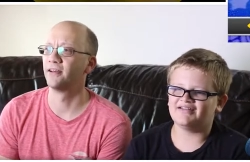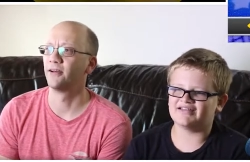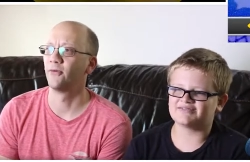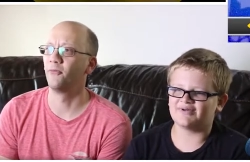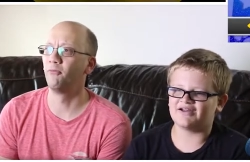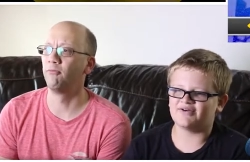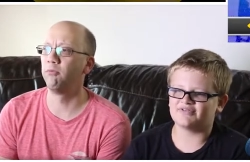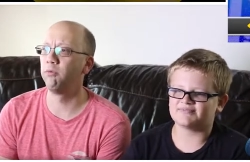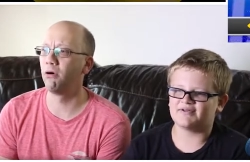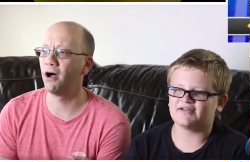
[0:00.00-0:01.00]
Speaker 1: That's what
Speaker 2: I
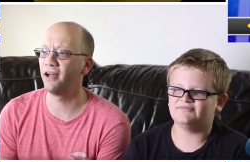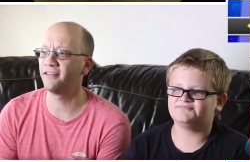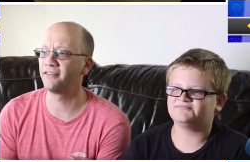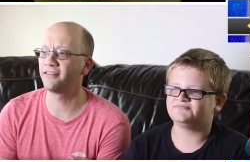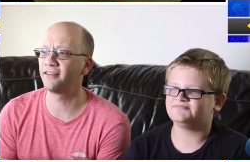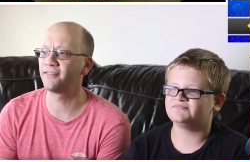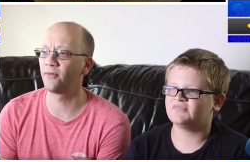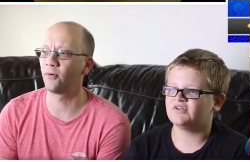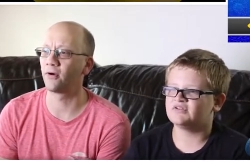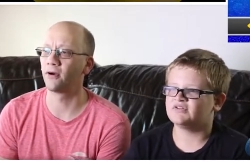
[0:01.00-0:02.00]
always What is this
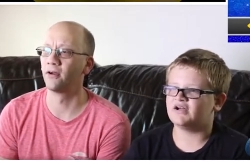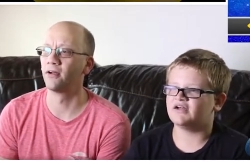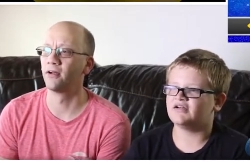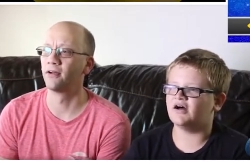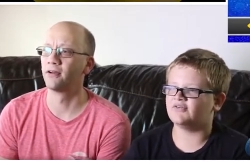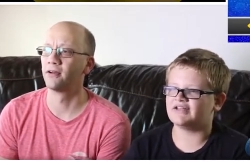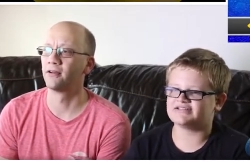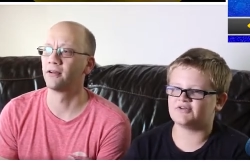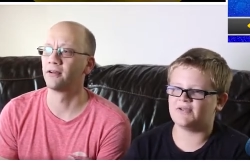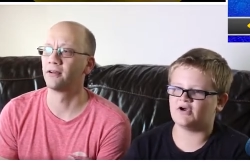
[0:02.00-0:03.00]
for?
Speaker 1: Oh,
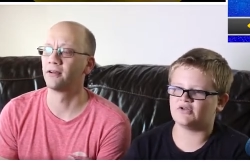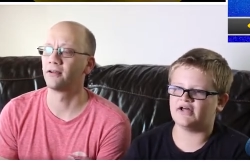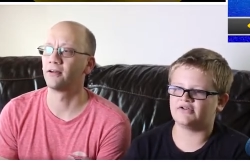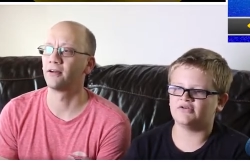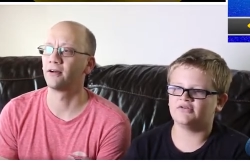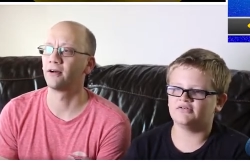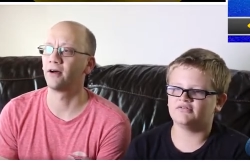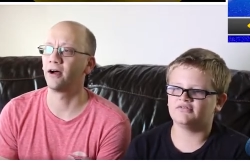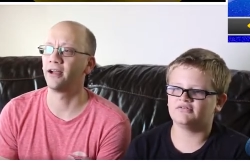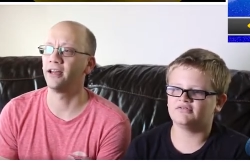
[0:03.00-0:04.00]
that's your paraglider.
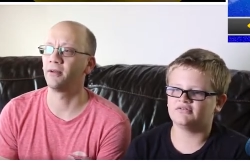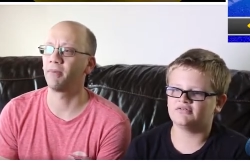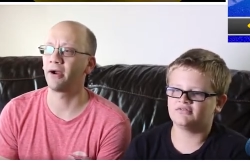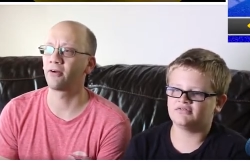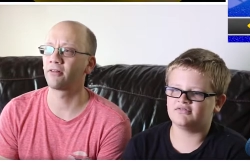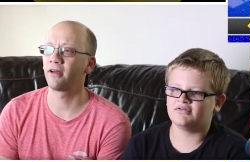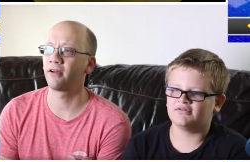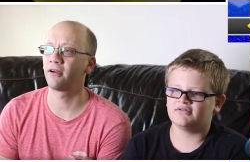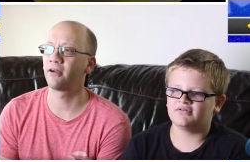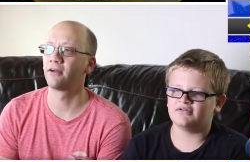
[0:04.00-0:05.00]
Speaker 2: I need a
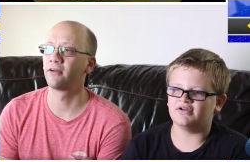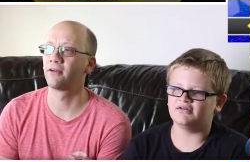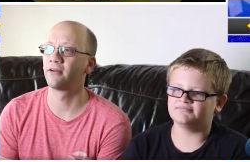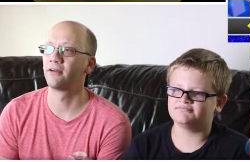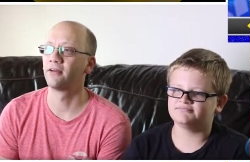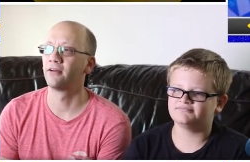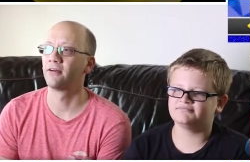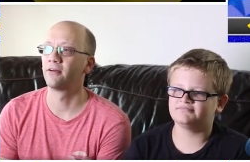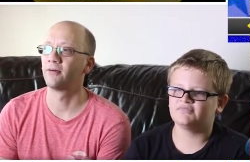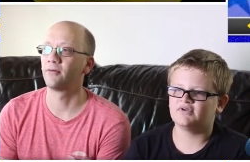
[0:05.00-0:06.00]
paraglider? Yeah.
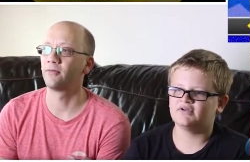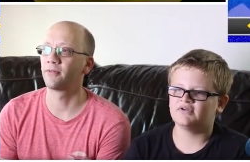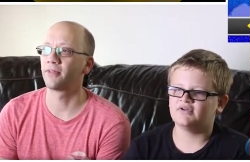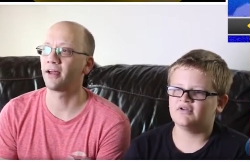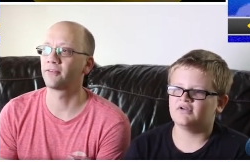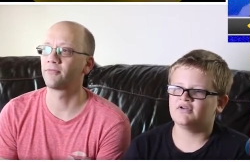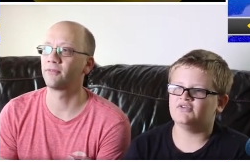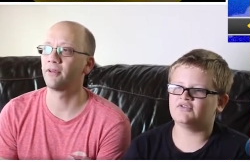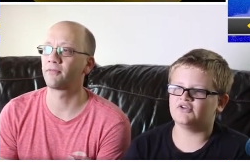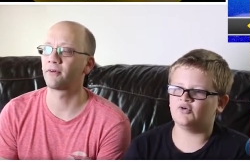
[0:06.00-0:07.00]
Well, that's
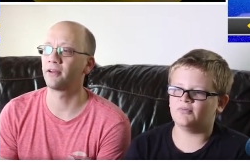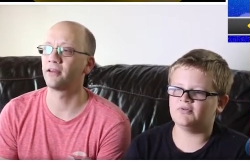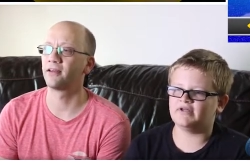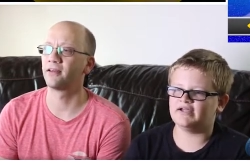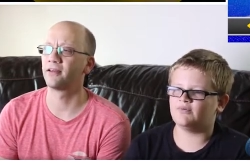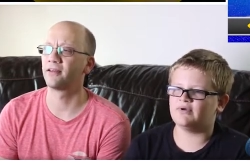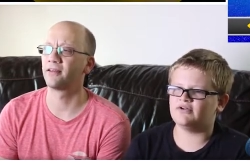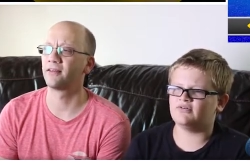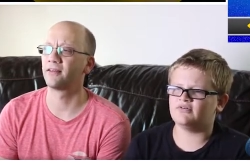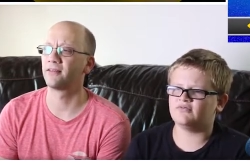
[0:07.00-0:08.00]
Speaker 1: different. You can do a plane. We don't